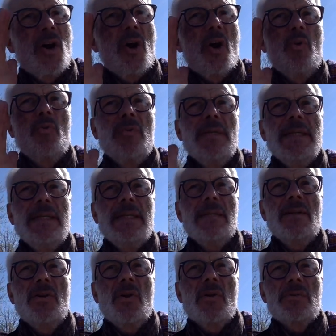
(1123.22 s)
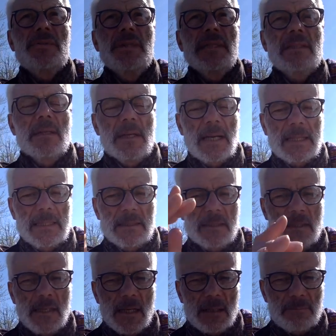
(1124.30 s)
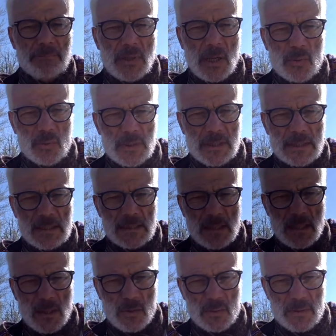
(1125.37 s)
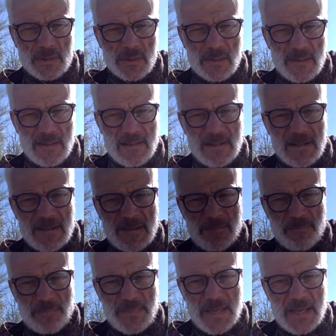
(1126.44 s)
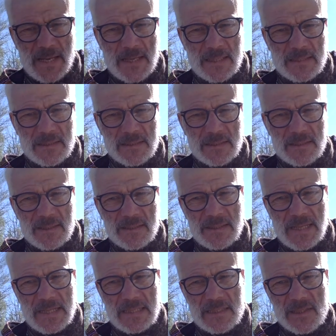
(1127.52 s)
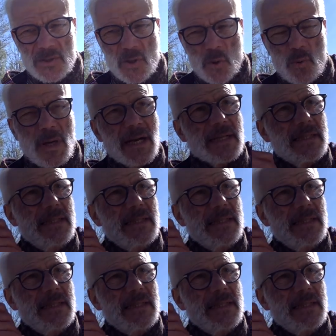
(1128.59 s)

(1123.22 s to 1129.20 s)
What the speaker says: Only along this line power is allowed, and there is no